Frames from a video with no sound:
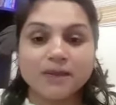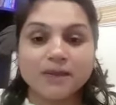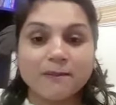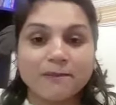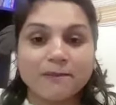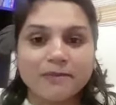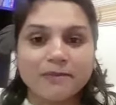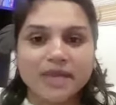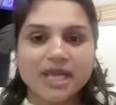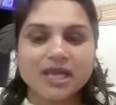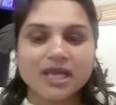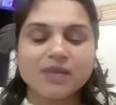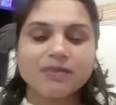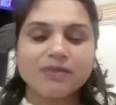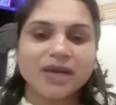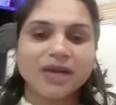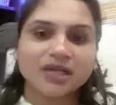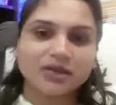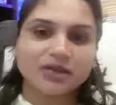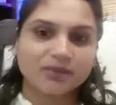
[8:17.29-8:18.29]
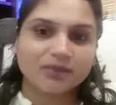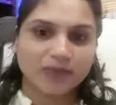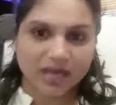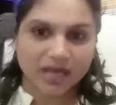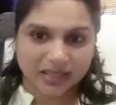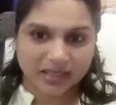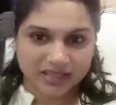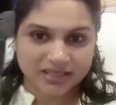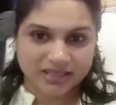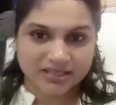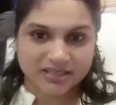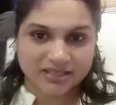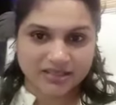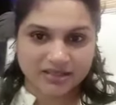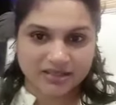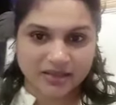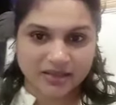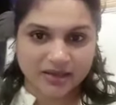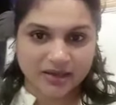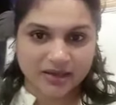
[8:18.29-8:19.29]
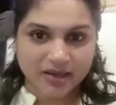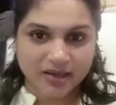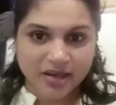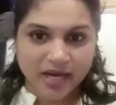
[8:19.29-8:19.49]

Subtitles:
male pattern baldness is there.